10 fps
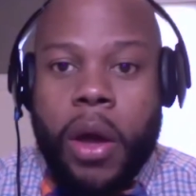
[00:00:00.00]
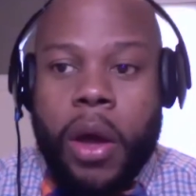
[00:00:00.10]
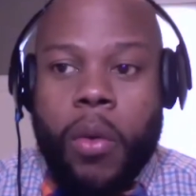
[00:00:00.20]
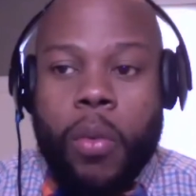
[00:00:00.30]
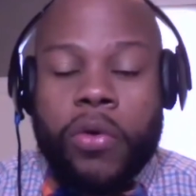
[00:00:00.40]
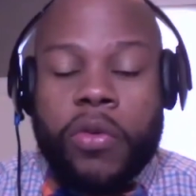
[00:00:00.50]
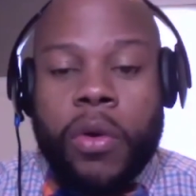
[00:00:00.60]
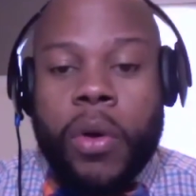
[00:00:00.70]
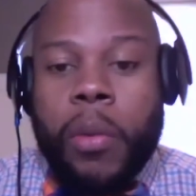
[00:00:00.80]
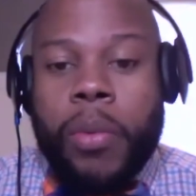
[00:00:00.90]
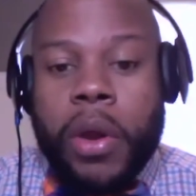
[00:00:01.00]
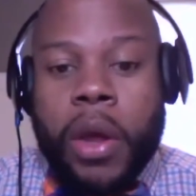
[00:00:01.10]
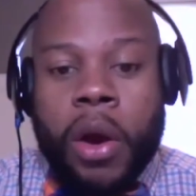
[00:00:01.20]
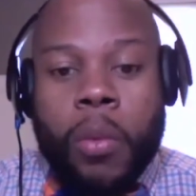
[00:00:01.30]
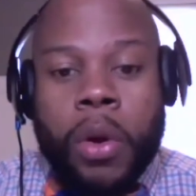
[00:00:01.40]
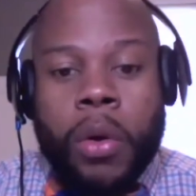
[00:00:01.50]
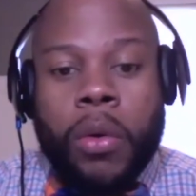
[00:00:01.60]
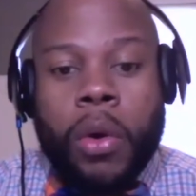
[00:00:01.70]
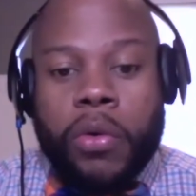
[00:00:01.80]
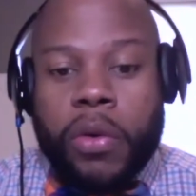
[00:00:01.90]
We're still up in the air. We don't
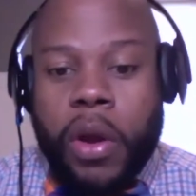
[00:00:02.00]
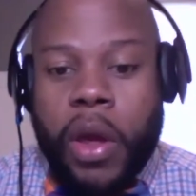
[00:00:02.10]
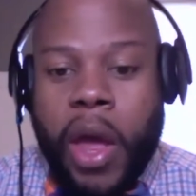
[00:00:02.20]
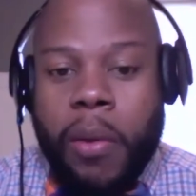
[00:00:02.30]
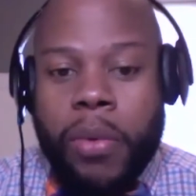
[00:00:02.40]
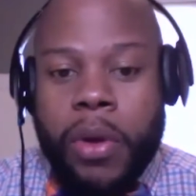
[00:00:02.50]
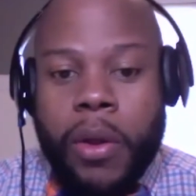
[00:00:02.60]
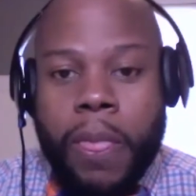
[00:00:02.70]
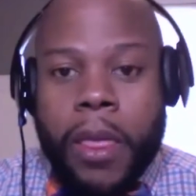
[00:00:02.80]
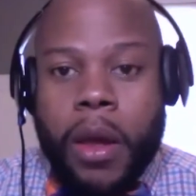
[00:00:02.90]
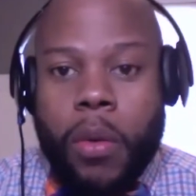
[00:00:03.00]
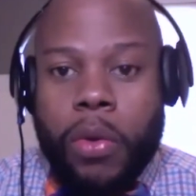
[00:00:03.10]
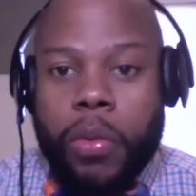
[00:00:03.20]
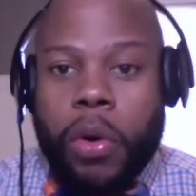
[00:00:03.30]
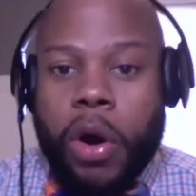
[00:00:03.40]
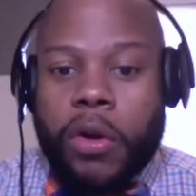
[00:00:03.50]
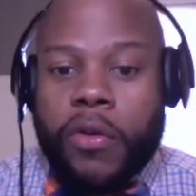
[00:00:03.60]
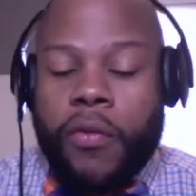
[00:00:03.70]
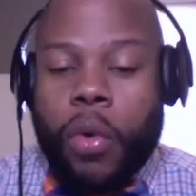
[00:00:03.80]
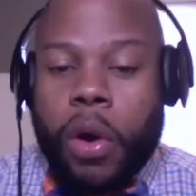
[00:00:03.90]
know what's going to happen with regard to
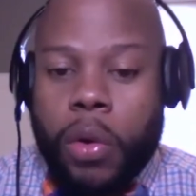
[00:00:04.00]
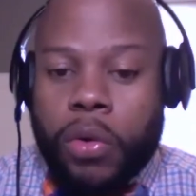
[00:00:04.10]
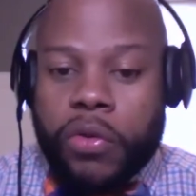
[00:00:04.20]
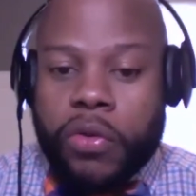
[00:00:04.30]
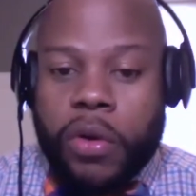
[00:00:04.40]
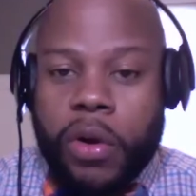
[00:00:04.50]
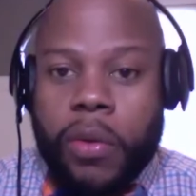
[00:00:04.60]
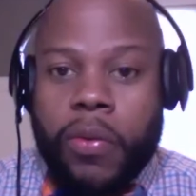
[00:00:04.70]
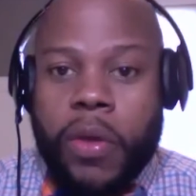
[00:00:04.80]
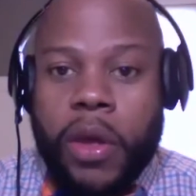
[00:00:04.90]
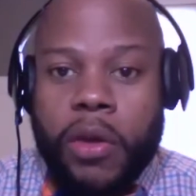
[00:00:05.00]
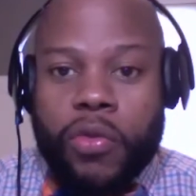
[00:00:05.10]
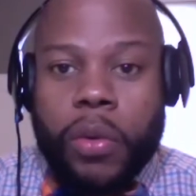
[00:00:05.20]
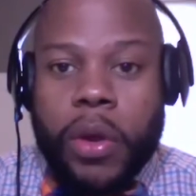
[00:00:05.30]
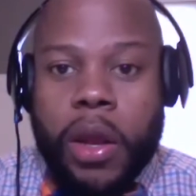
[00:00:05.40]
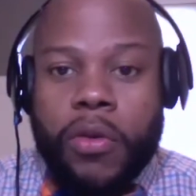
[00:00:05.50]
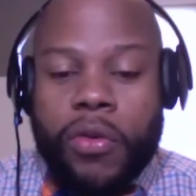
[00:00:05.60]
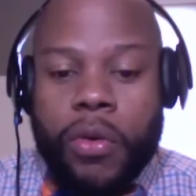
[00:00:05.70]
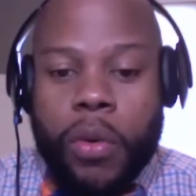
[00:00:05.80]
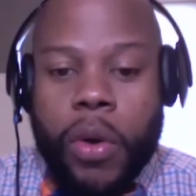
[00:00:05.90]
foreclosures and other things related
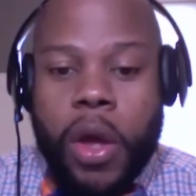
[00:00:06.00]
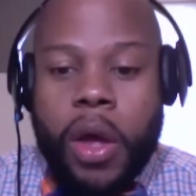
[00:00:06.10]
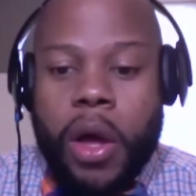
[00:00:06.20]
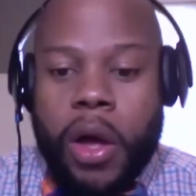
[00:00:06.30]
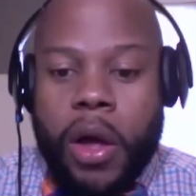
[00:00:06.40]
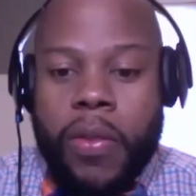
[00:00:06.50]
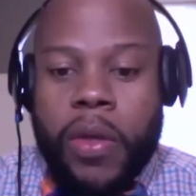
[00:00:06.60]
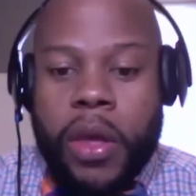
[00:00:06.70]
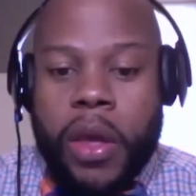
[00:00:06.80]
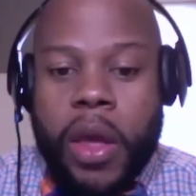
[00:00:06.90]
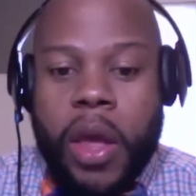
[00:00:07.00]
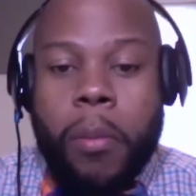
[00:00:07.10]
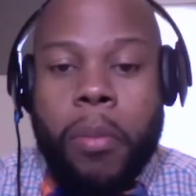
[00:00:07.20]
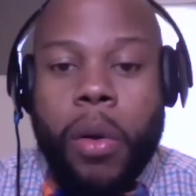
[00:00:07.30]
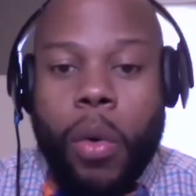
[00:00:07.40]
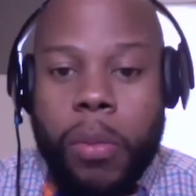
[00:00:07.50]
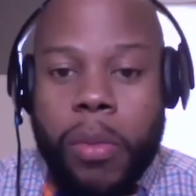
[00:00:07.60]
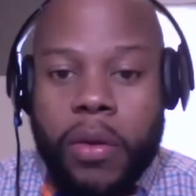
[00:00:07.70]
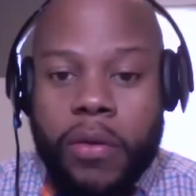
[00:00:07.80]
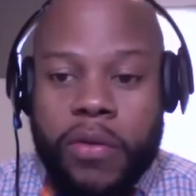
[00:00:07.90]
to the
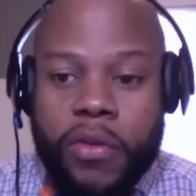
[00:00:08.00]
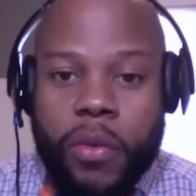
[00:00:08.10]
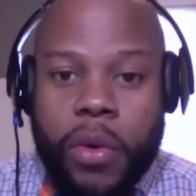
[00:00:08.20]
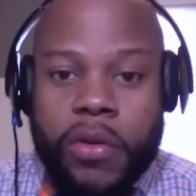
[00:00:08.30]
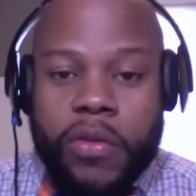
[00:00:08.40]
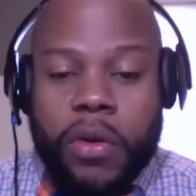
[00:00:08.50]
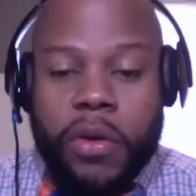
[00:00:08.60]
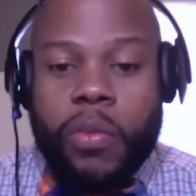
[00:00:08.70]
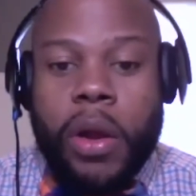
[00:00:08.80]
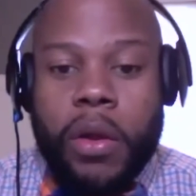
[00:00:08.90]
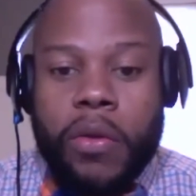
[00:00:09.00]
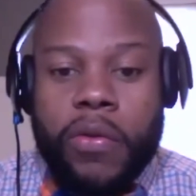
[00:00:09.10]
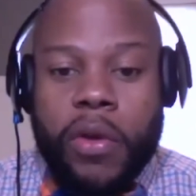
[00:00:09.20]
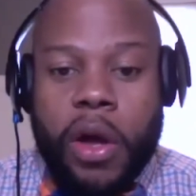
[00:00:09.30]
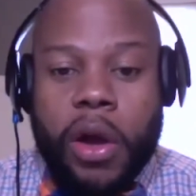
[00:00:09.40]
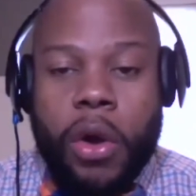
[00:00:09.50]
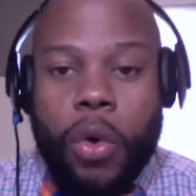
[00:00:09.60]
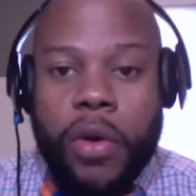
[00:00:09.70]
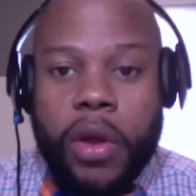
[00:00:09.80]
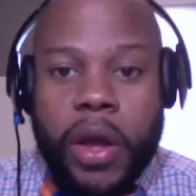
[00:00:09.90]
employment situation, as well as
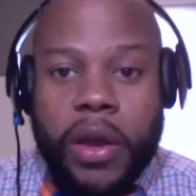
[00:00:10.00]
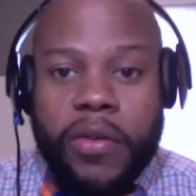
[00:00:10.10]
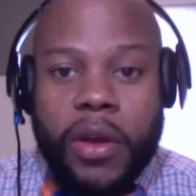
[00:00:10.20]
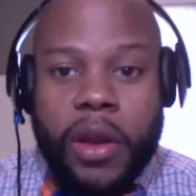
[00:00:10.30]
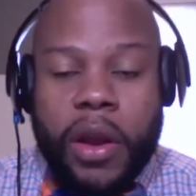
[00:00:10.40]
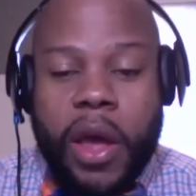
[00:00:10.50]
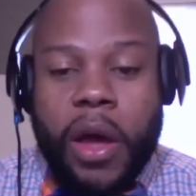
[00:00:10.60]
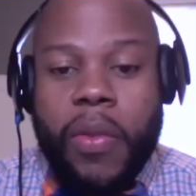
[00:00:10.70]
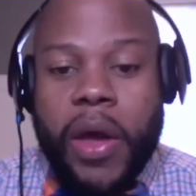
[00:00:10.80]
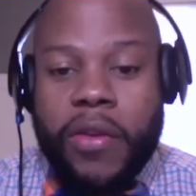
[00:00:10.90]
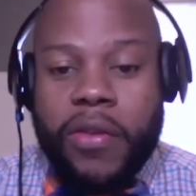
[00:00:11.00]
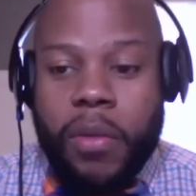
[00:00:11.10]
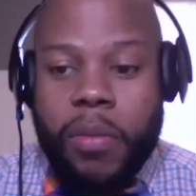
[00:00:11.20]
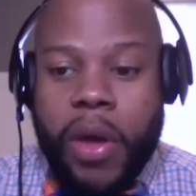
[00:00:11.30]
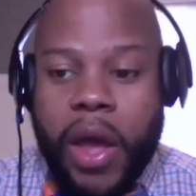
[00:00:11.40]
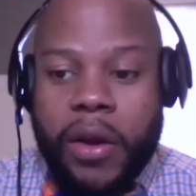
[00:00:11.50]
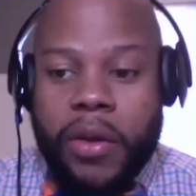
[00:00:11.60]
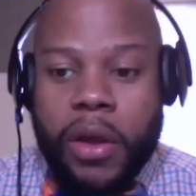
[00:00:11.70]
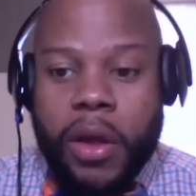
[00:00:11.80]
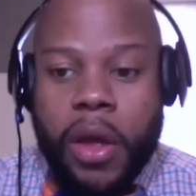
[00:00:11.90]
COVID-19 and how that's
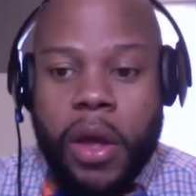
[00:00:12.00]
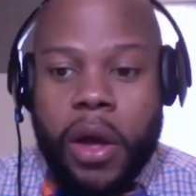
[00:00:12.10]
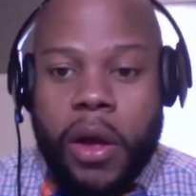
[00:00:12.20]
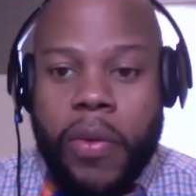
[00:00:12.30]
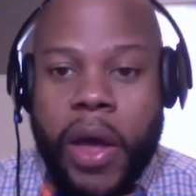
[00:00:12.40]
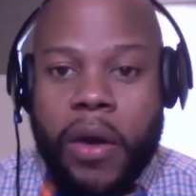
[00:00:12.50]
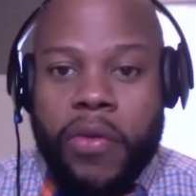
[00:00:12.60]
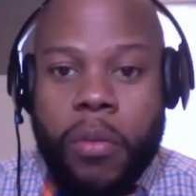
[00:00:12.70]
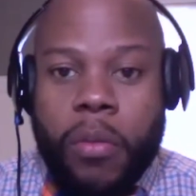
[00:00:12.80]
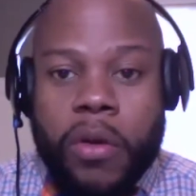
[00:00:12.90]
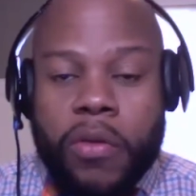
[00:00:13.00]
impacting the housing market.